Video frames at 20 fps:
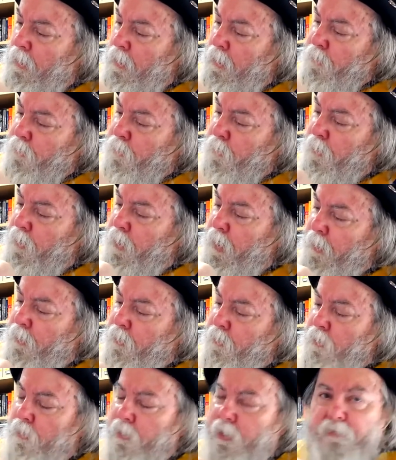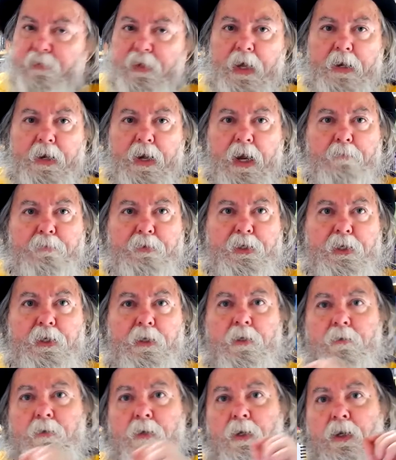So again, you can leave that
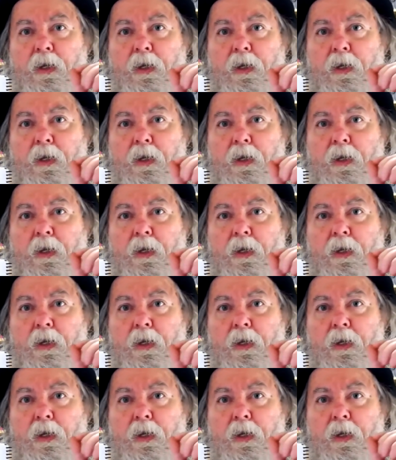empty,